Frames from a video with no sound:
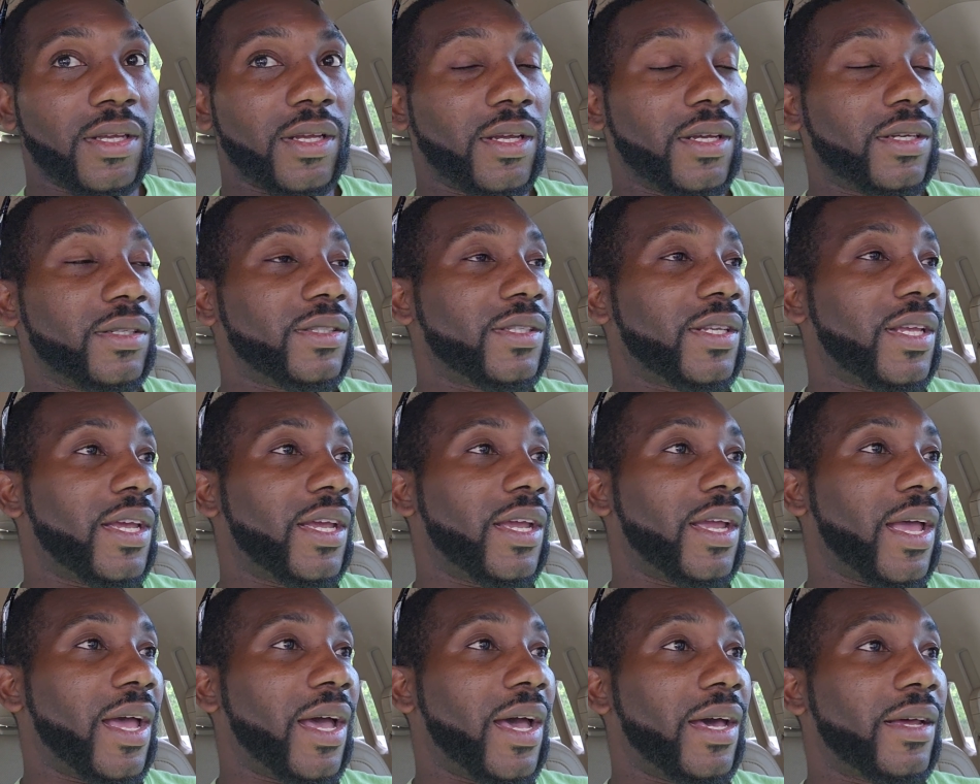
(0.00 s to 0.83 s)
I was
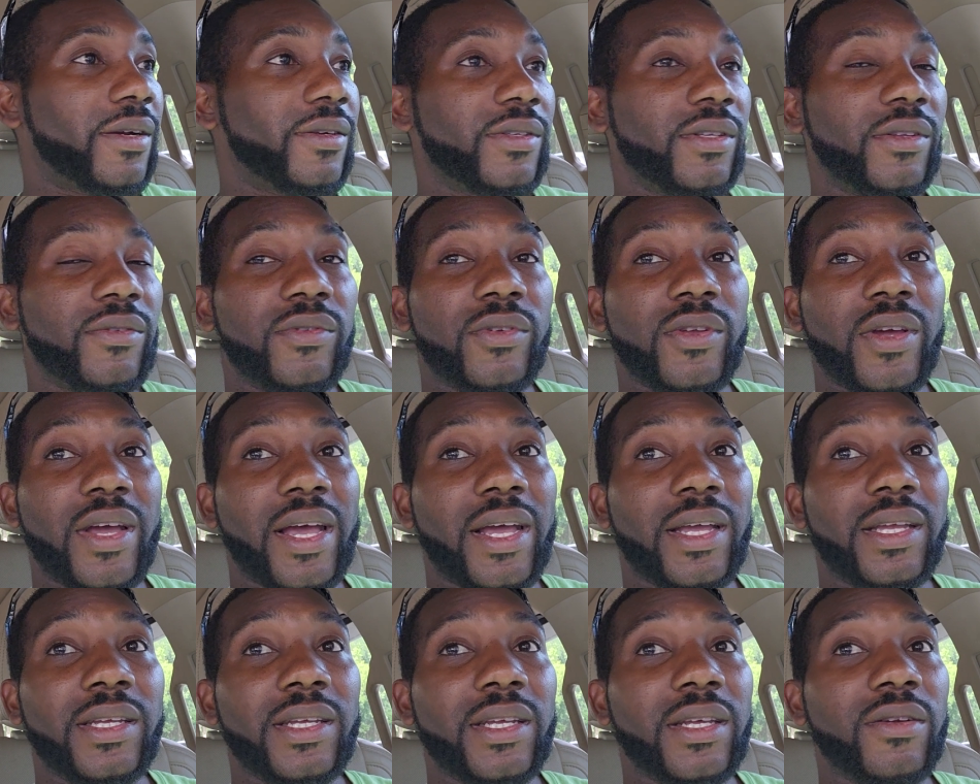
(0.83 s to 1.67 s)
like, I don't even know
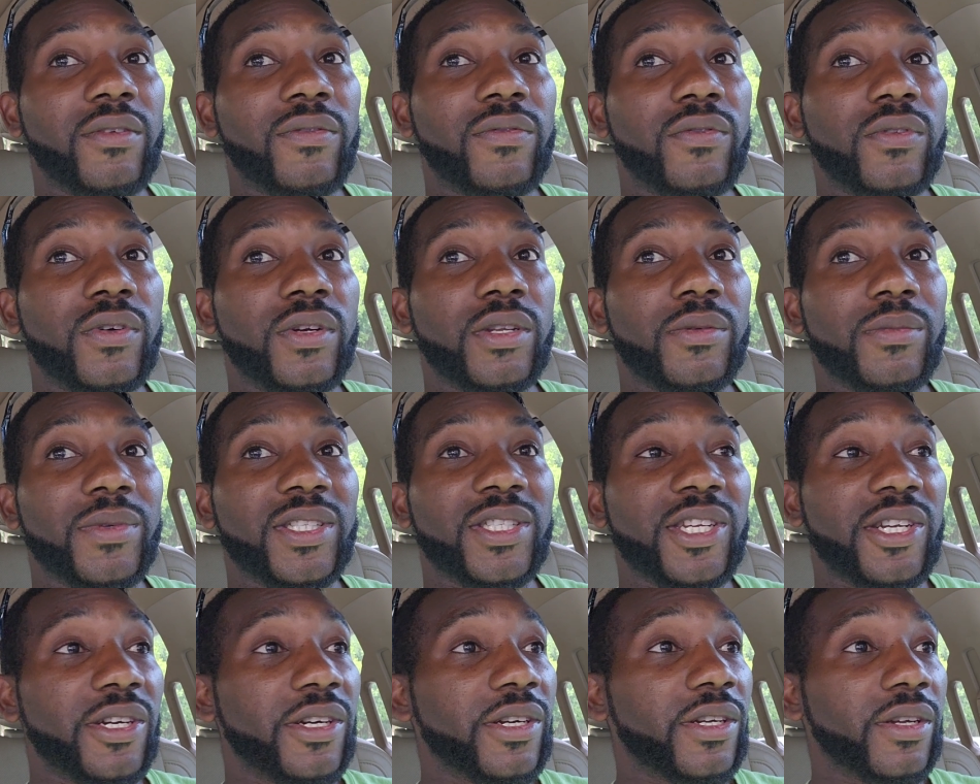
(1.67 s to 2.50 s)
how he can afford the
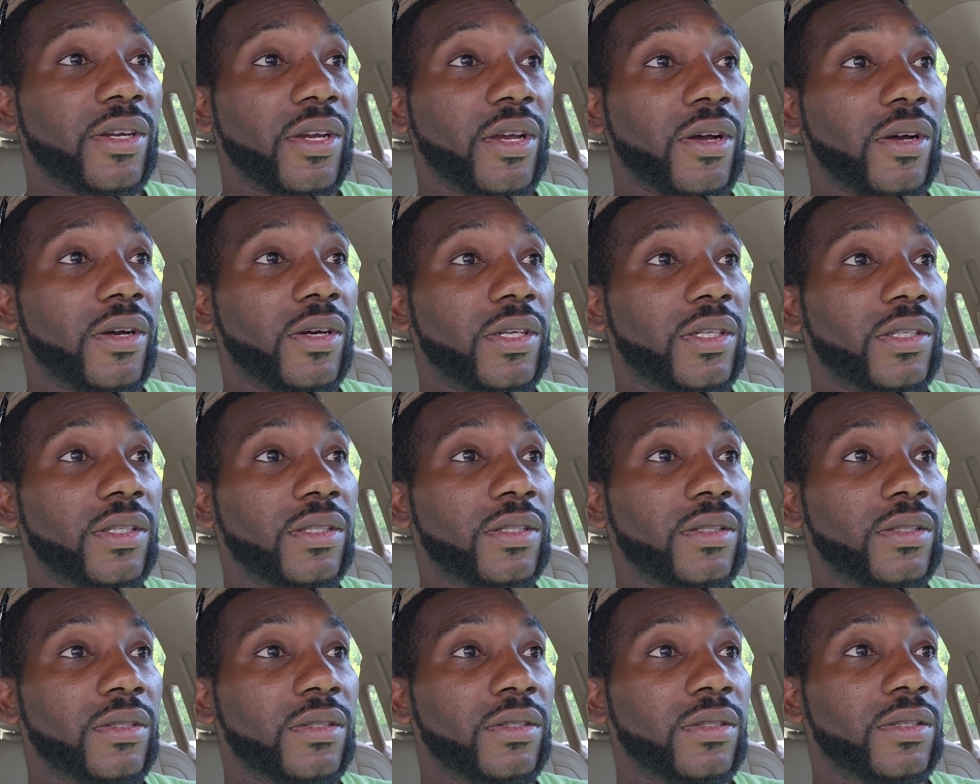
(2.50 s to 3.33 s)
material costs,